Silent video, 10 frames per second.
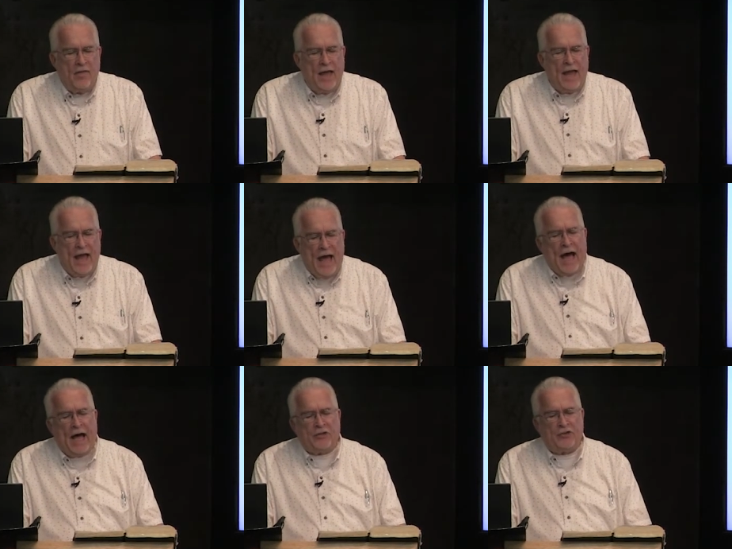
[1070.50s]
They
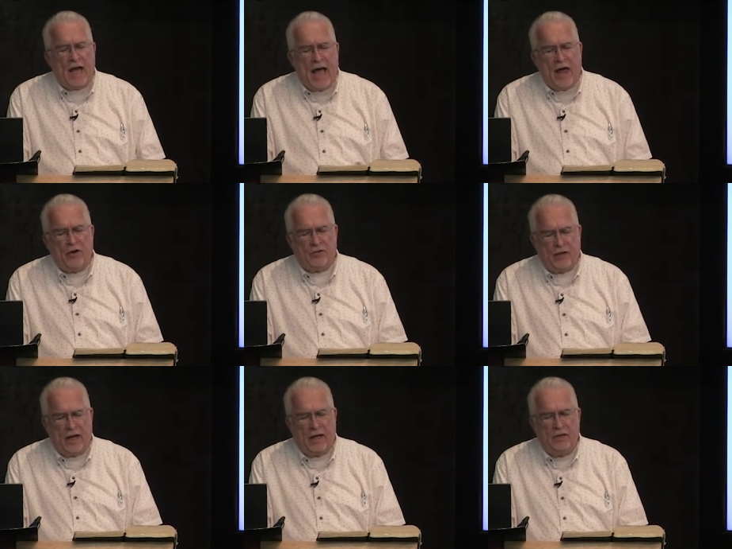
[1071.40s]
hatch adder's
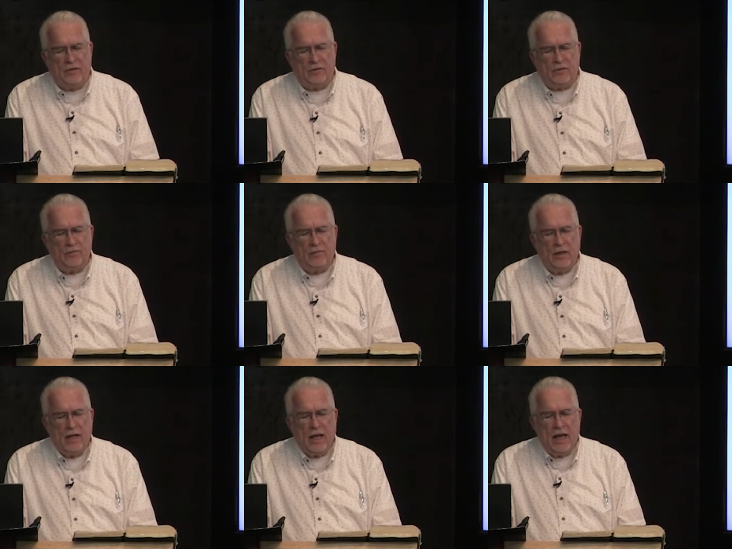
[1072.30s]
eggs
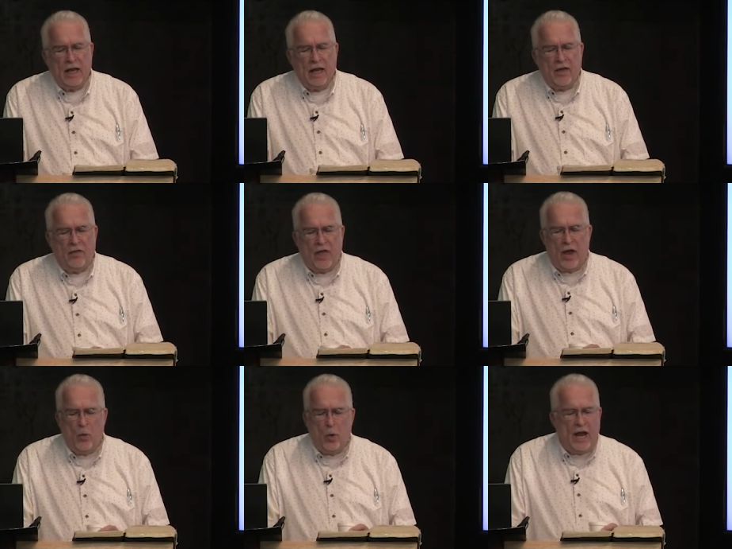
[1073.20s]

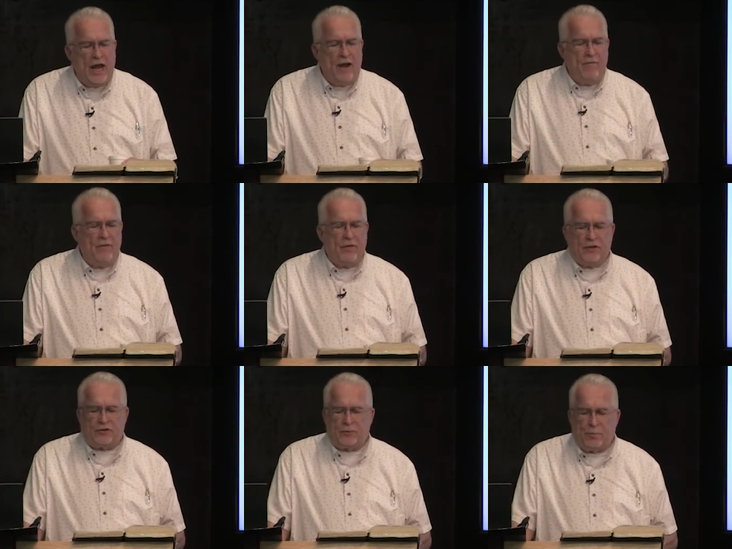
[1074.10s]
they weave
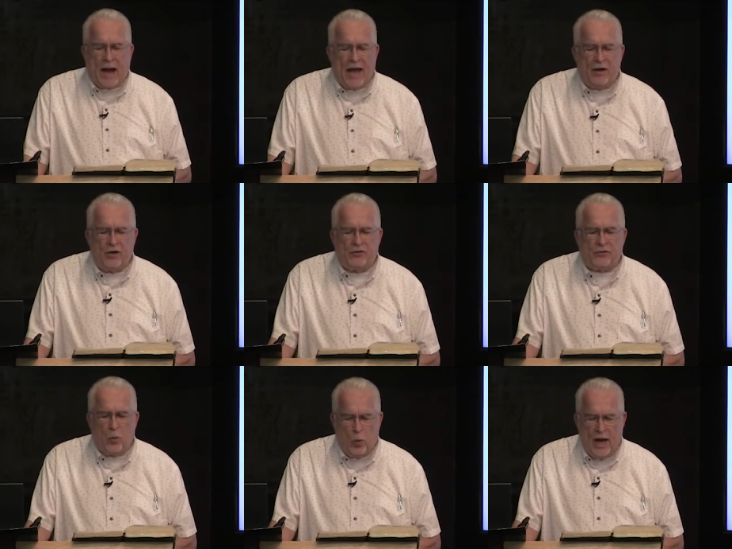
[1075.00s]
the
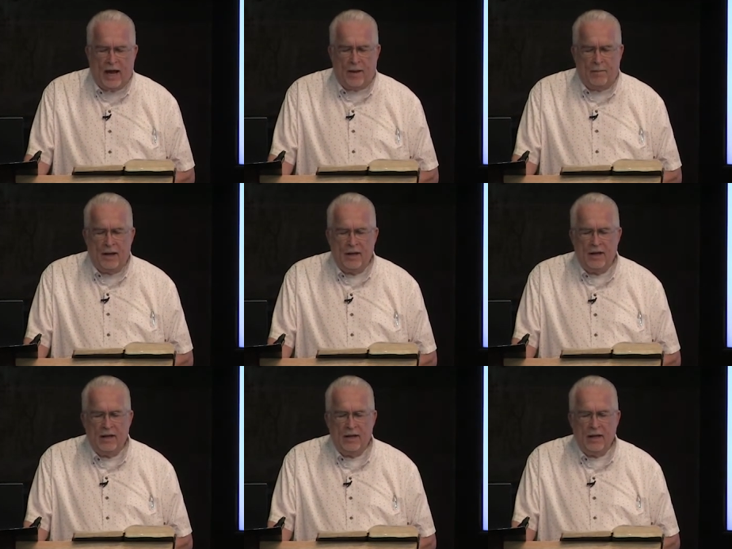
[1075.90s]
spider's web,
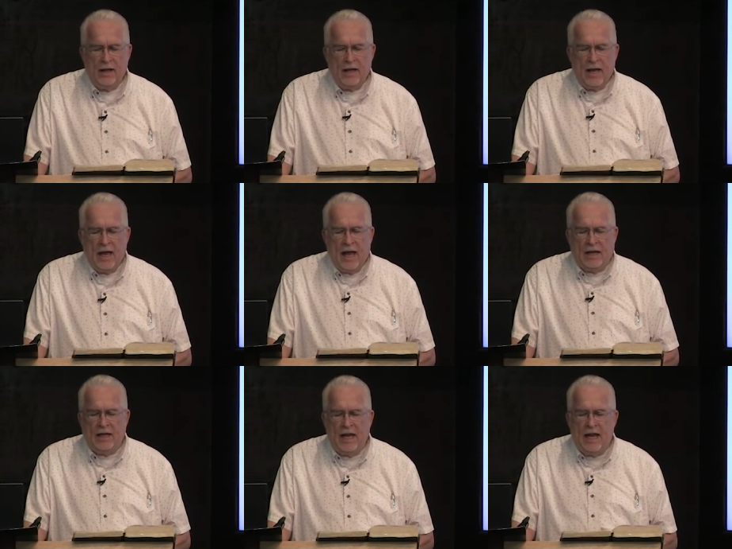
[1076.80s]

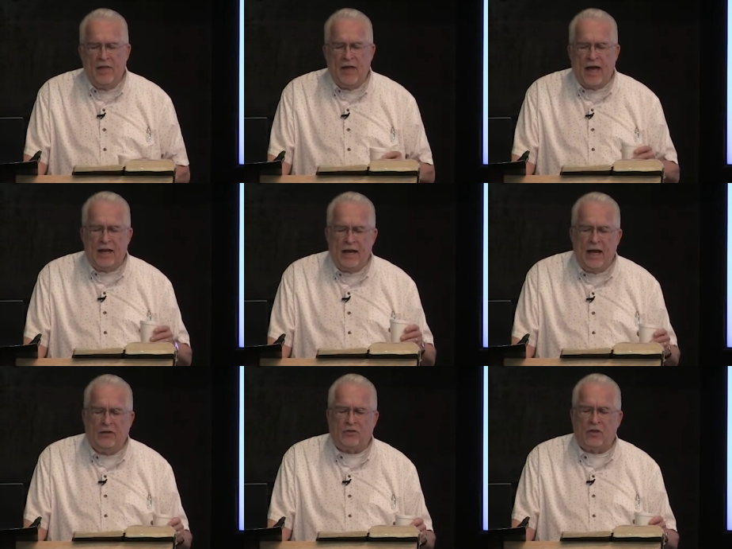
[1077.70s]
and he that
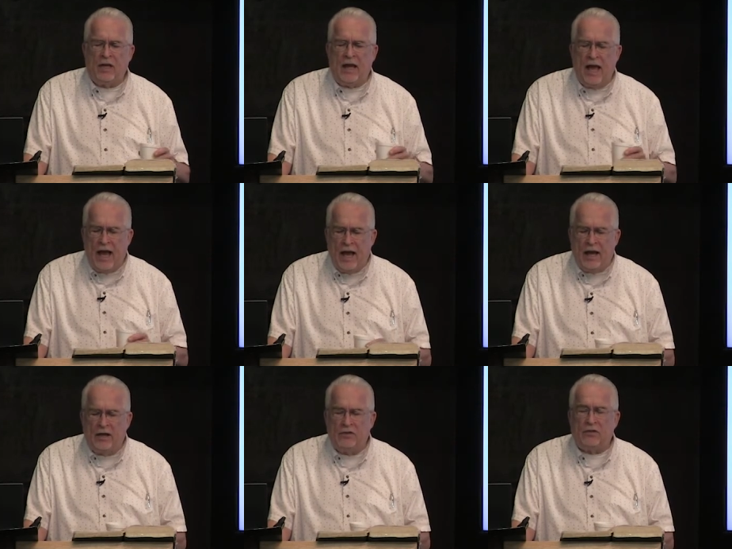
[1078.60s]
eats the
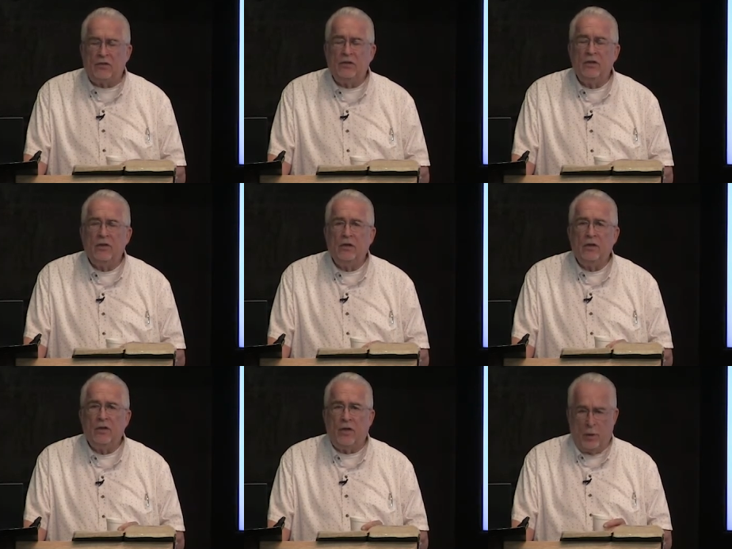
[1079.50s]
eggs,
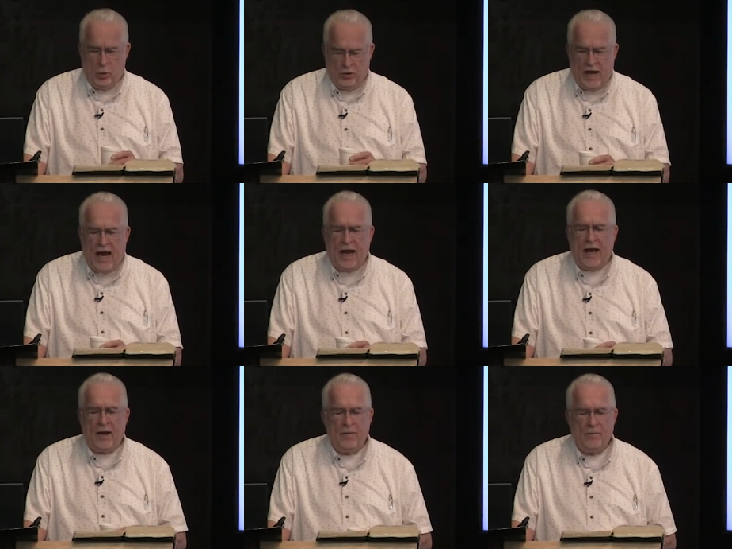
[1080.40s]
they will die.